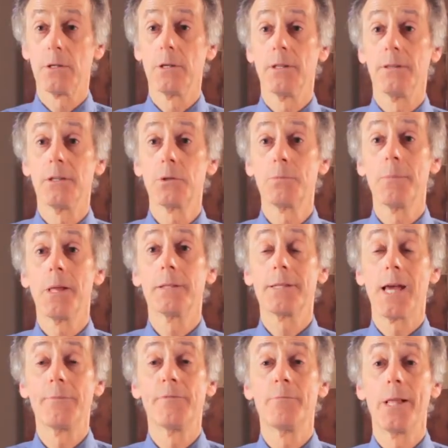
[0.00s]
This
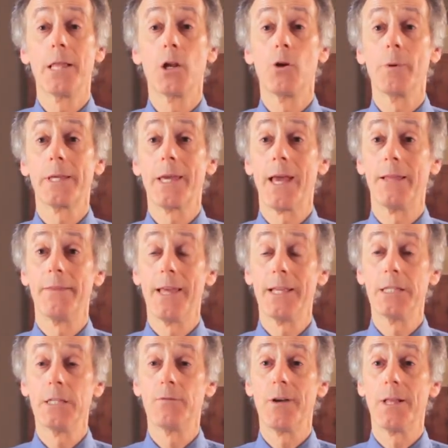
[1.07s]
type of melanoma can
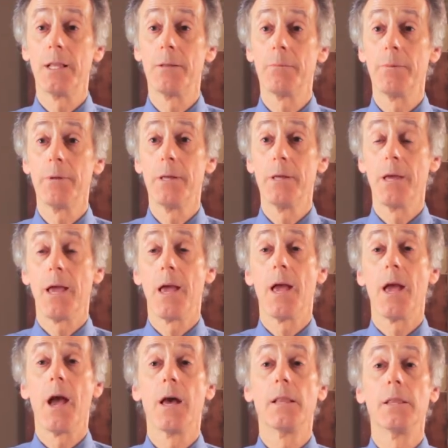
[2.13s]
then develop
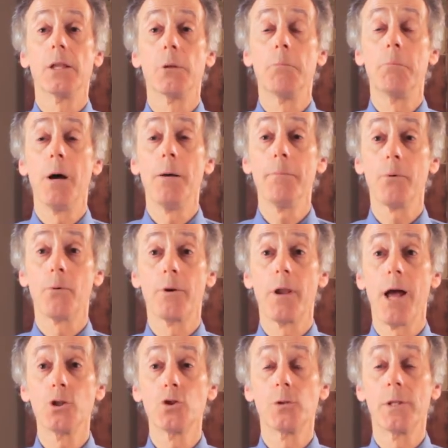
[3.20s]
a little bump or
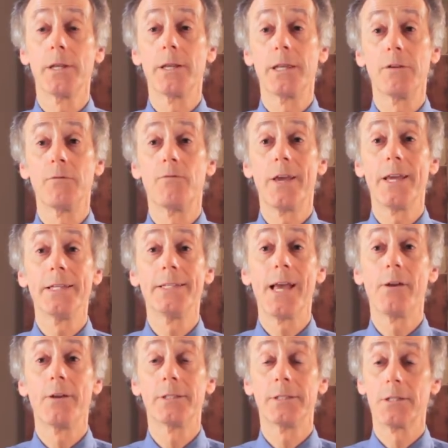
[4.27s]
nodule in it, invade
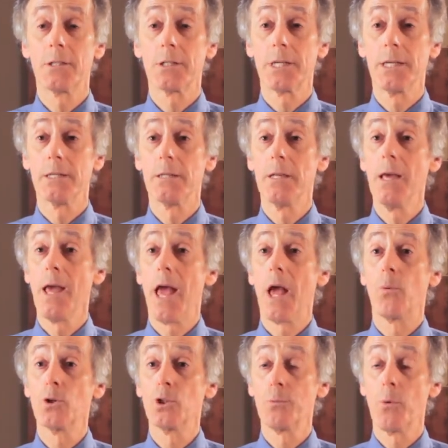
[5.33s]
down into the skin, at
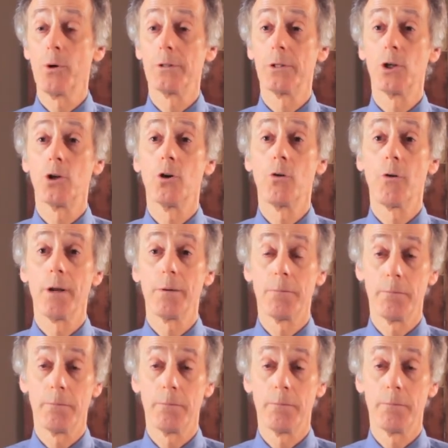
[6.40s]
which point the cure rate